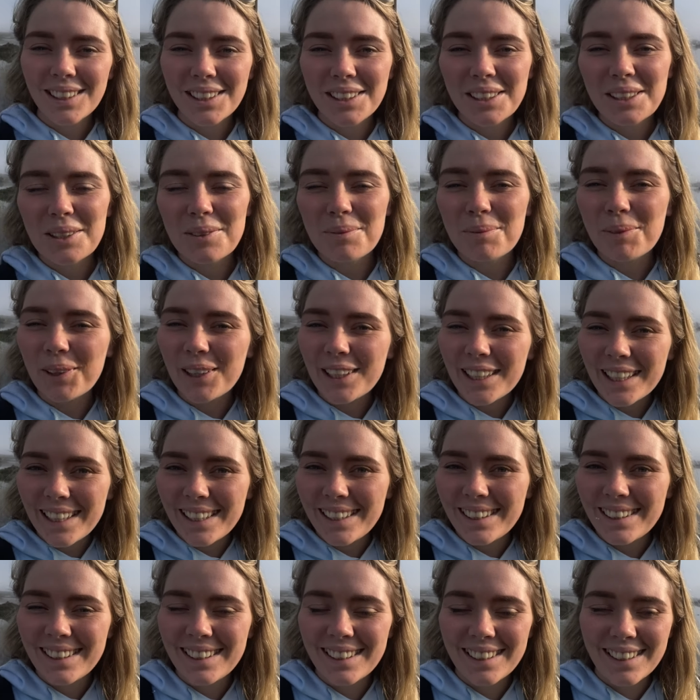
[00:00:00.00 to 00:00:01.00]
Good
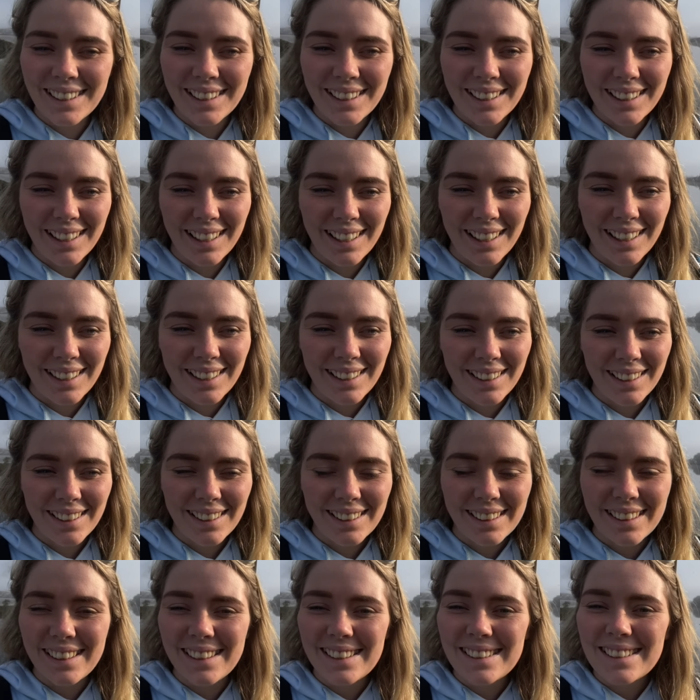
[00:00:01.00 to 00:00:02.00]
morning.
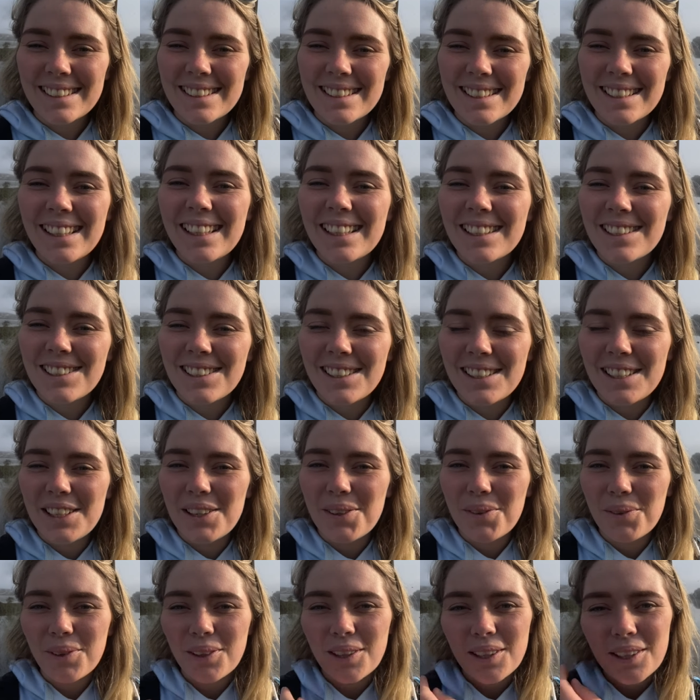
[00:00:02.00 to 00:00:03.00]
This is literally
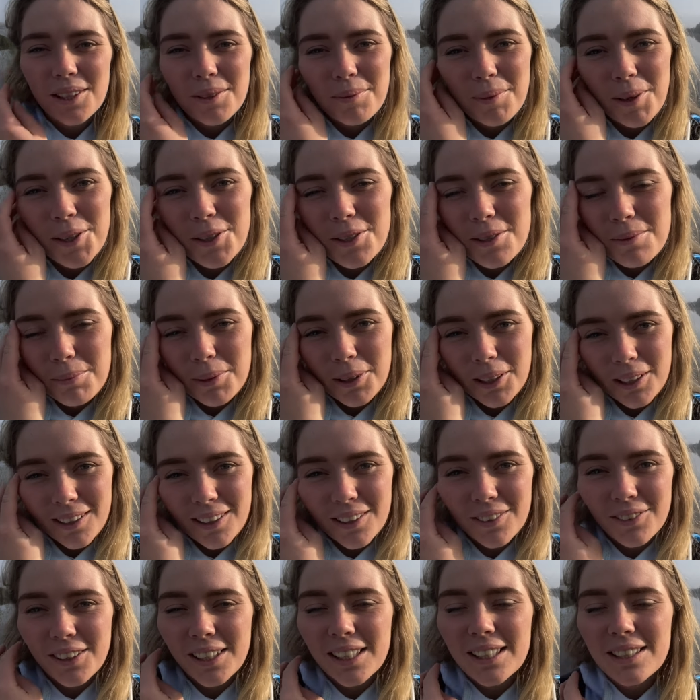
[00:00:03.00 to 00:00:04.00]
one of the most
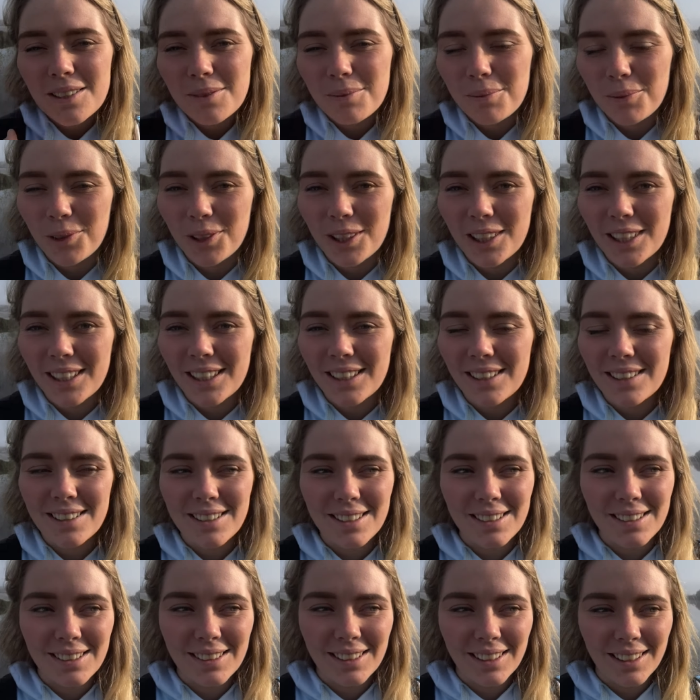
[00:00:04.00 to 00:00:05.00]
perfect
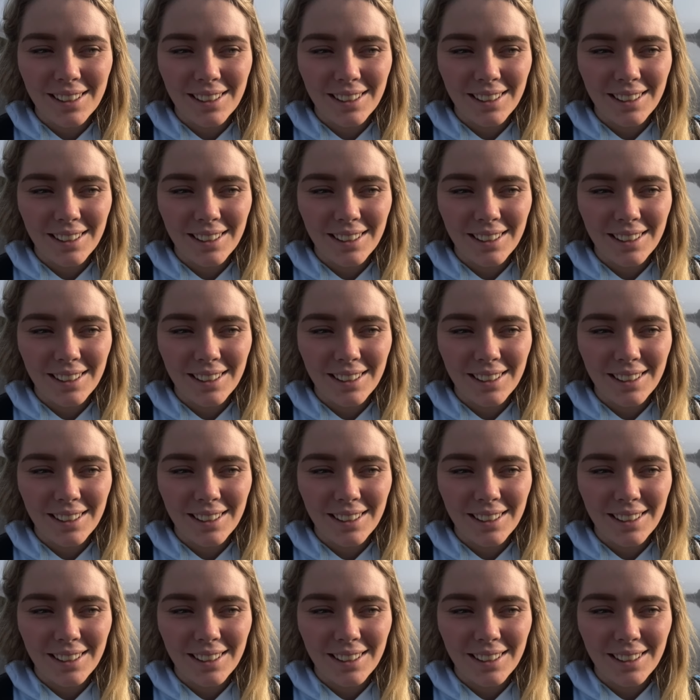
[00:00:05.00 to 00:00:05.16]
mornings.